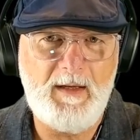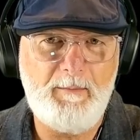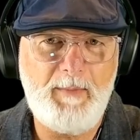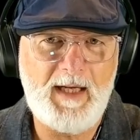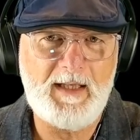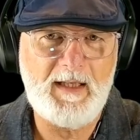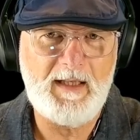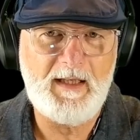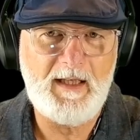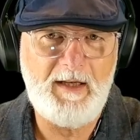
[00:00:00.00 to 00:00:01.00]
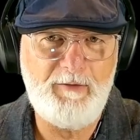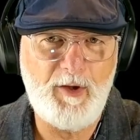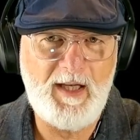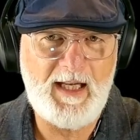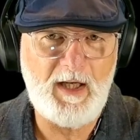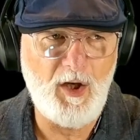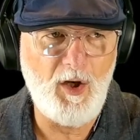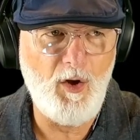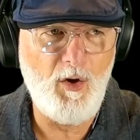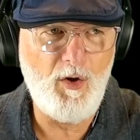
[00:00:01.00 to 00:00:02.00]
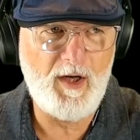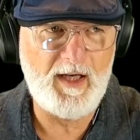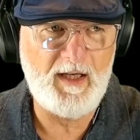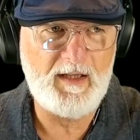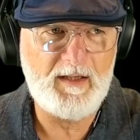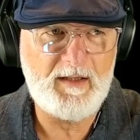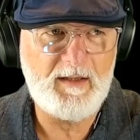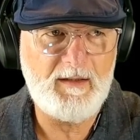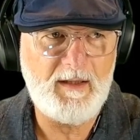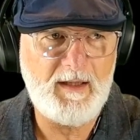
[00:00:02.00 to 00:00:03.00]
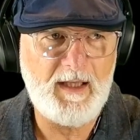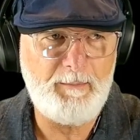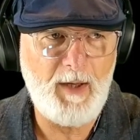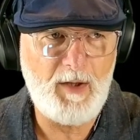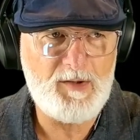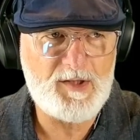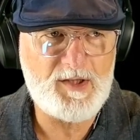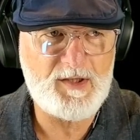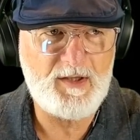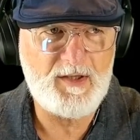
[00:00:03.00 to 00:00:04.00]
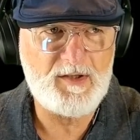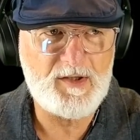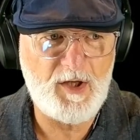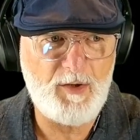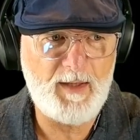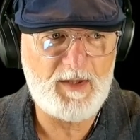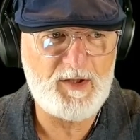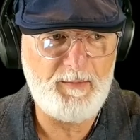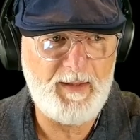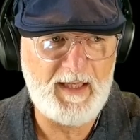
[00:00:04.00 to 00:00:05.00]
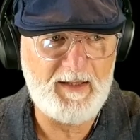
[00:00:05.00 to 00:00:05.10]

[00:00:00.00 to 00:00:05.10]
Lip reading: But if you can get longer posts, so much the better.